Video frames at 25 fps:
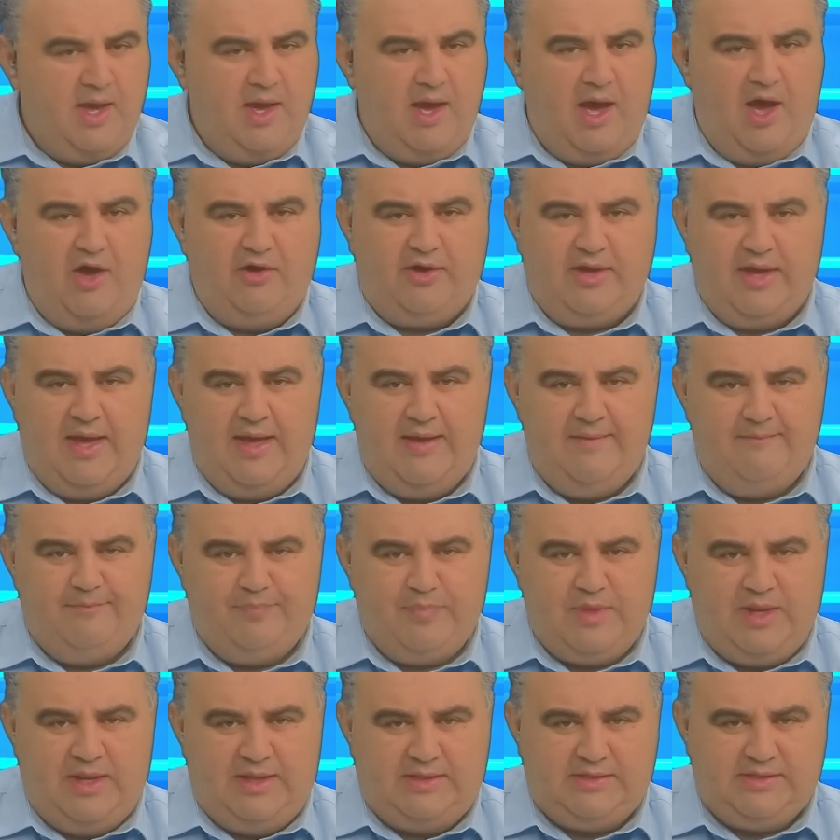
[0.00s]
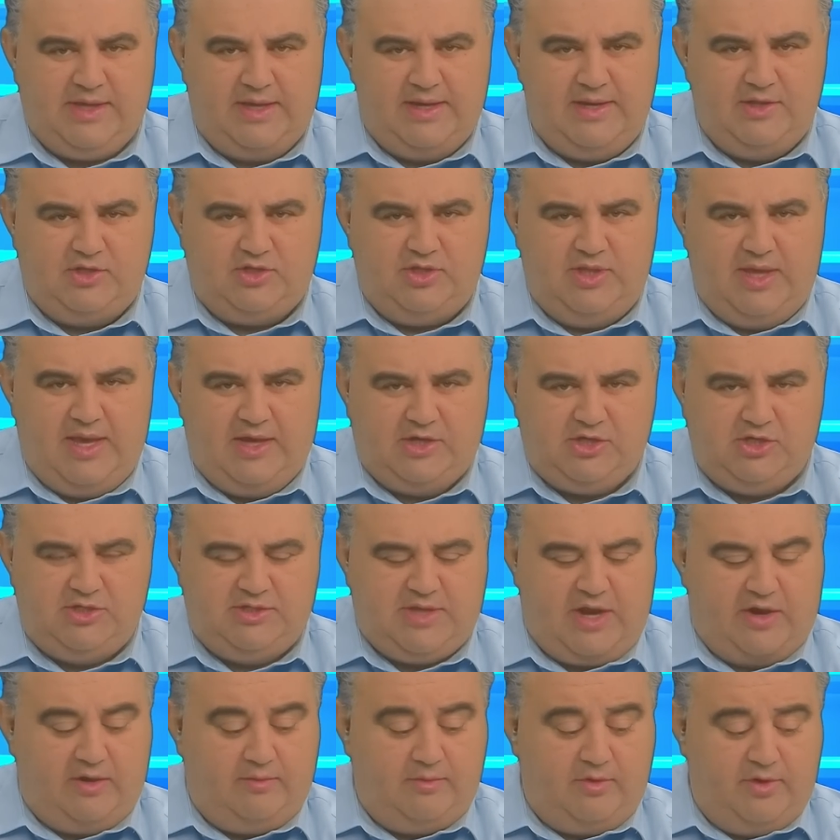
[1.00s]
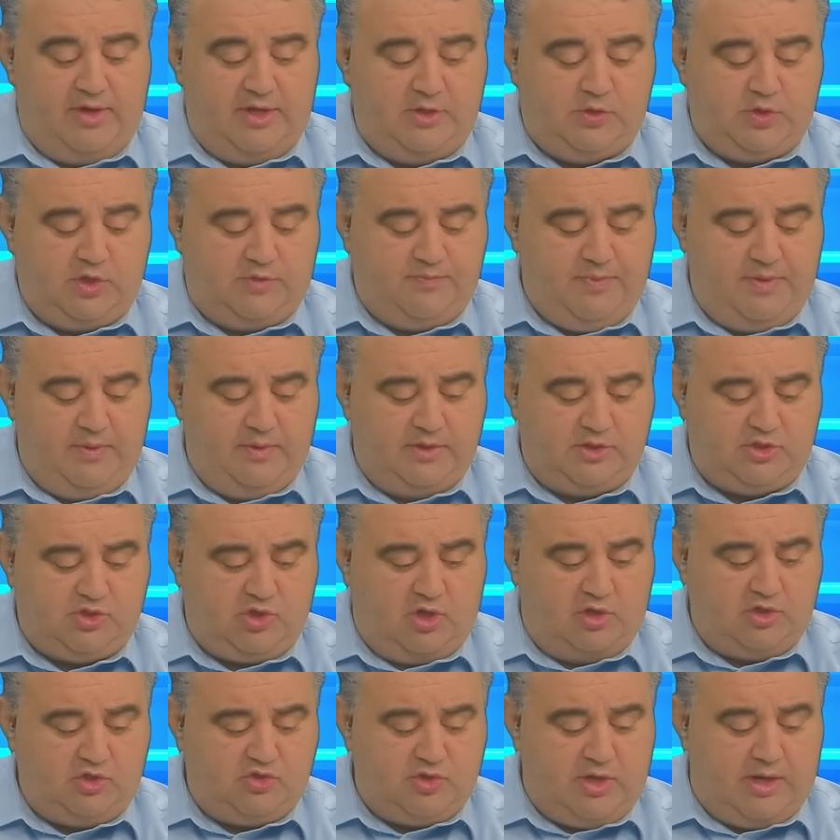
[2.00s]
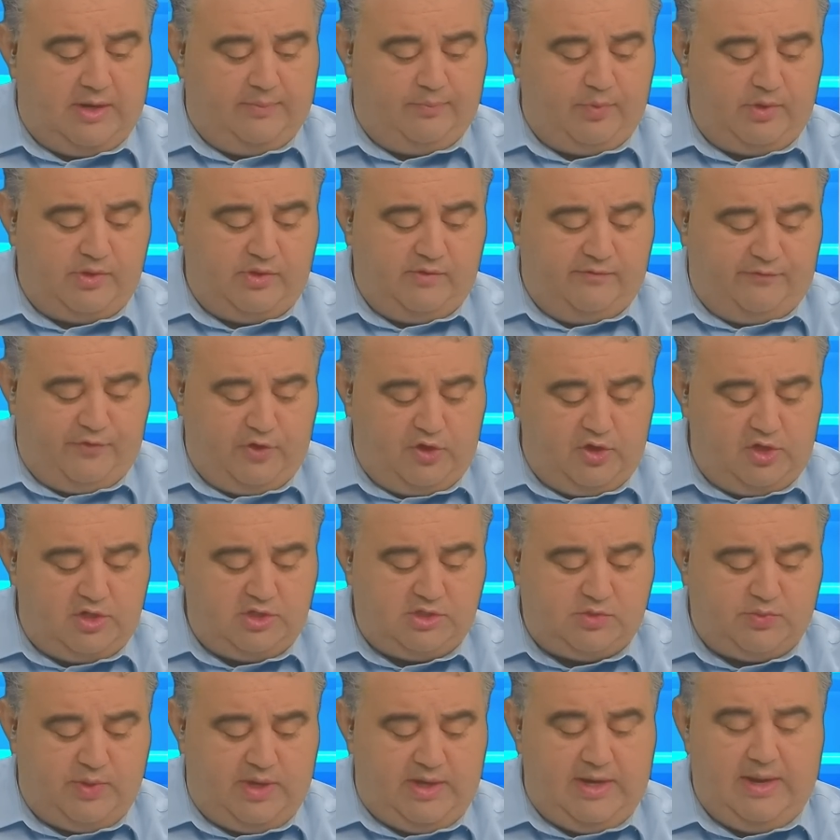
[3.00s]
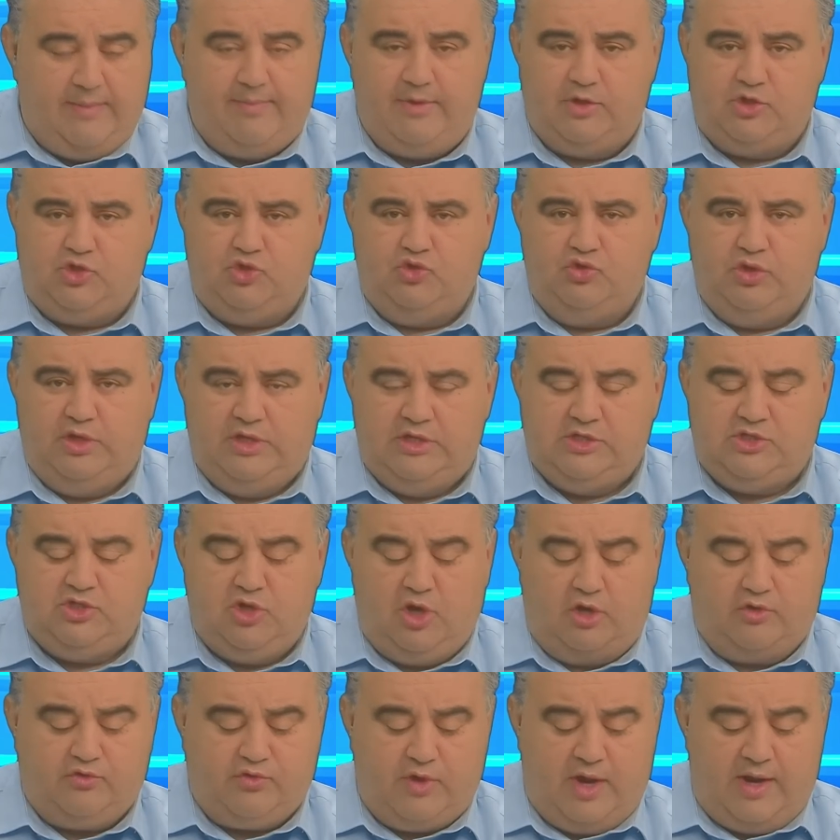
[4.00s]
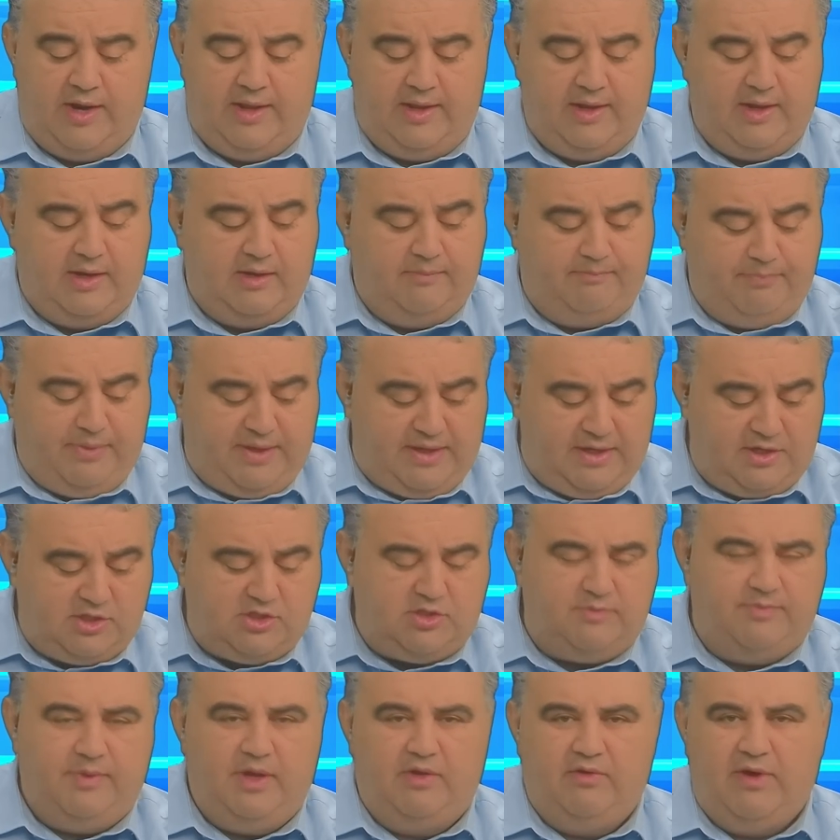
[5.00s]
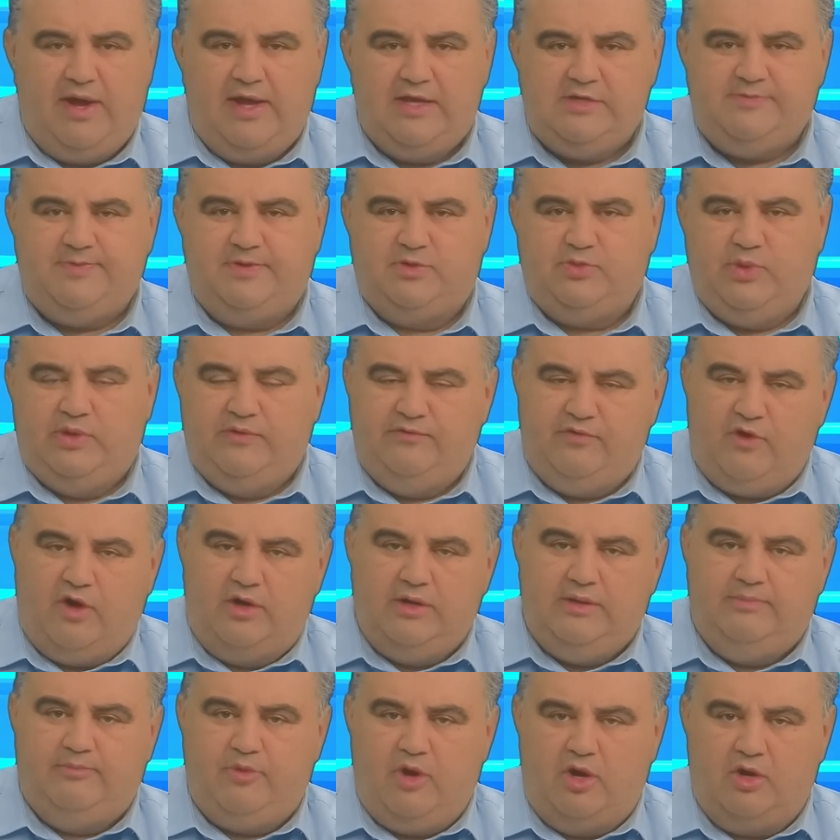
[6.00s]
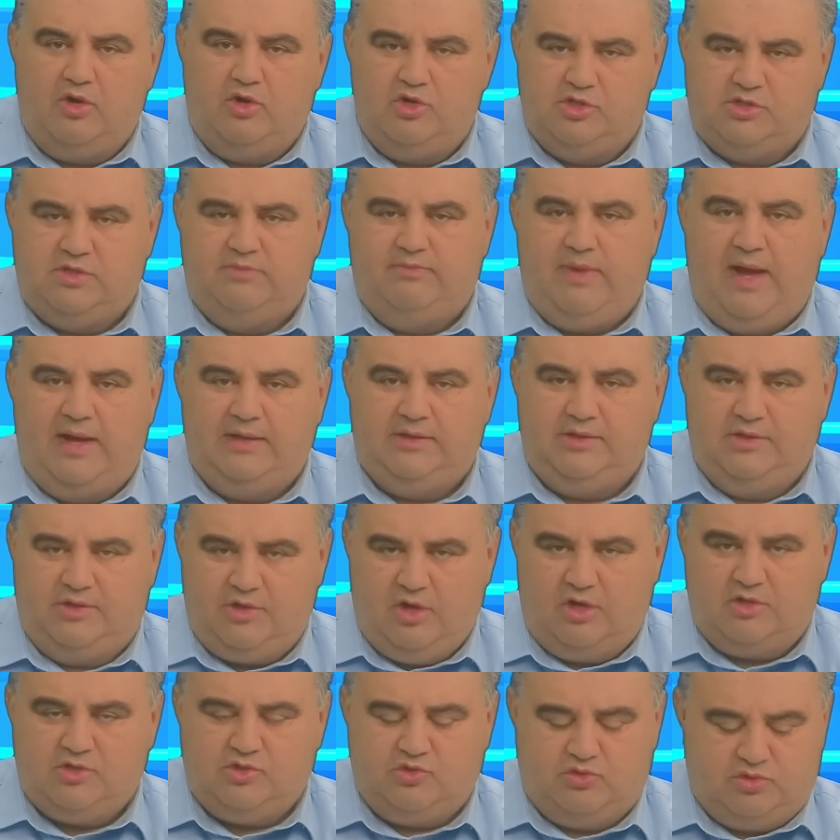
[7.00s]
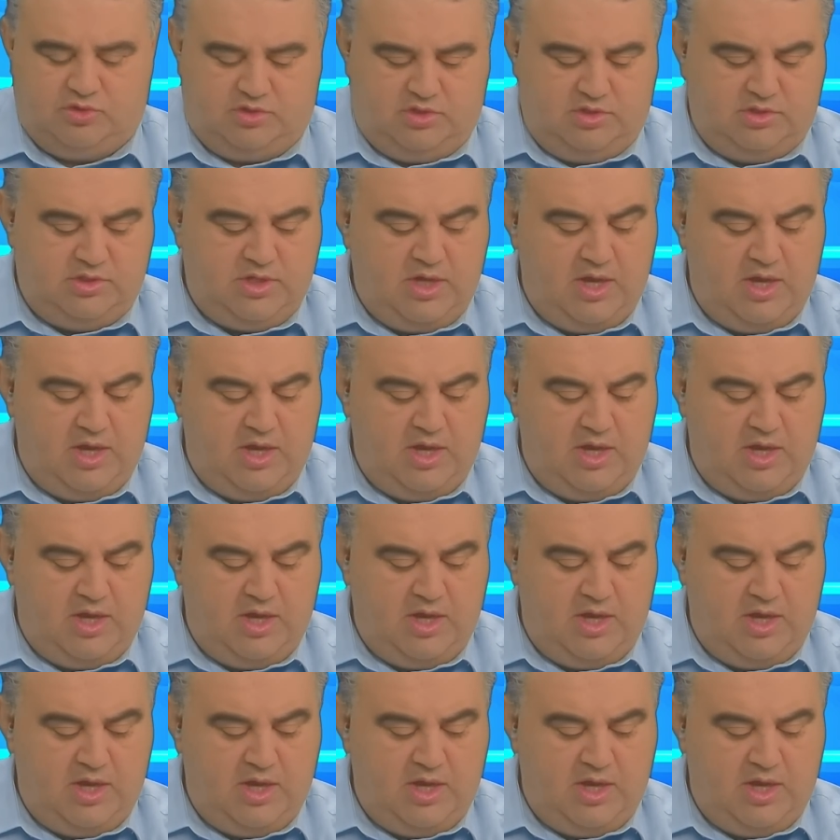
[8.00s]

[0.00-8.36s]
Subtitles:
Okay, let's get into the action. Daryl Marie's with me. We'll start straight up with the first, where number 2 is not running. It appears to be a race between Fani Bronkhorst and Mike de Kock's horses.